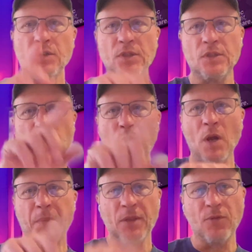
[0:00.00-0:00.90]
you're just
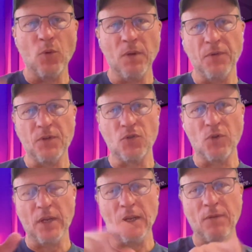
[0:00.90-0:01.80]
swiping through
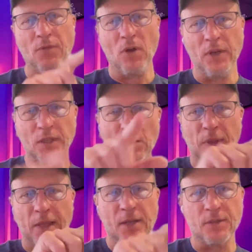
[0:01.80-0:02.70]
inventory, finding the
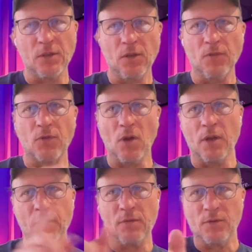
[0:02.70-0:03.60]
blouse that you've
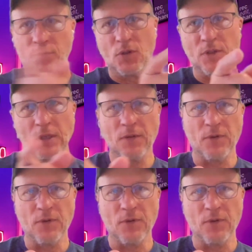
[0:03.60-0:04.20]
got and choosing a